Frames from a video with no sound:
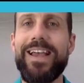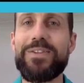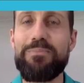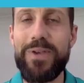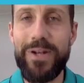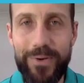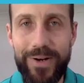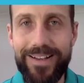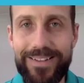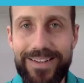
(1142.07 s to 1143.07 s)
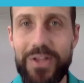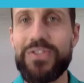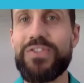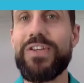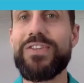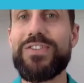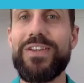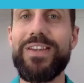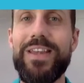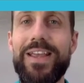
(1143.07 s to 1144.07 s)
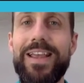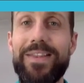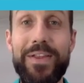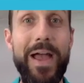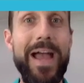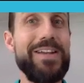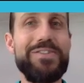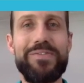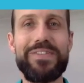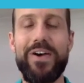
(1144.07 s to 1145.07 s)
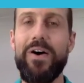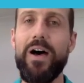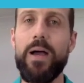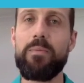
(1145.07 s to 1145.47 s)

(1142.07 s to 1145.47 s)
has been around since the age of time.